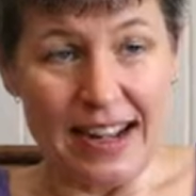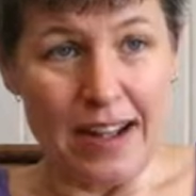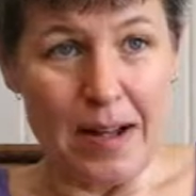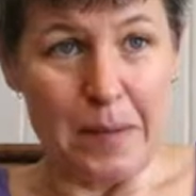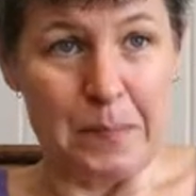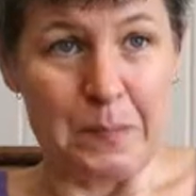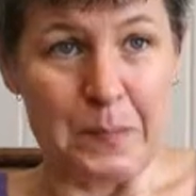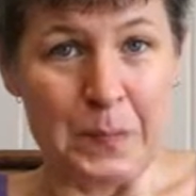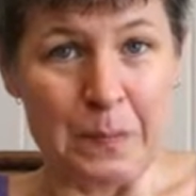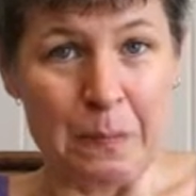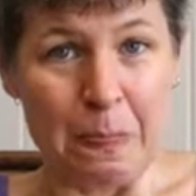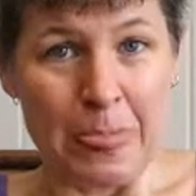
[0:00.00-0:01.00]

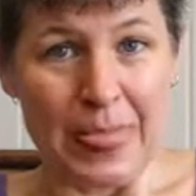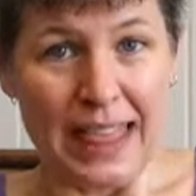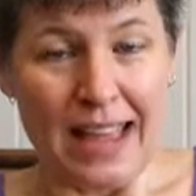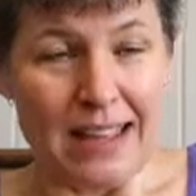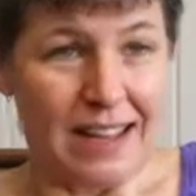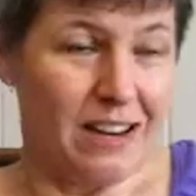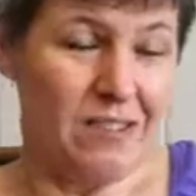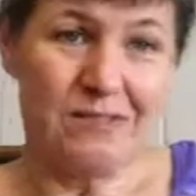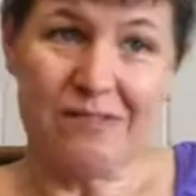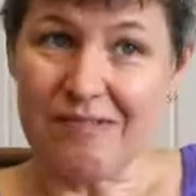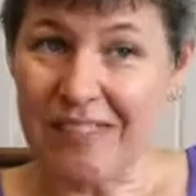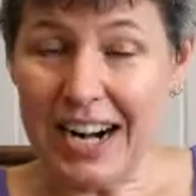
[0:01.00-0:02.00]

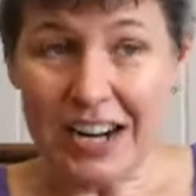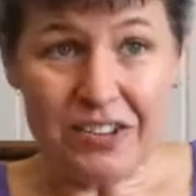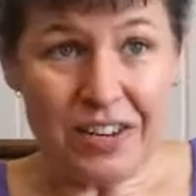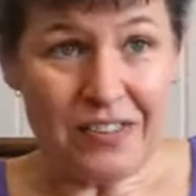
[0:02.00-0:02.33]
Red-eyed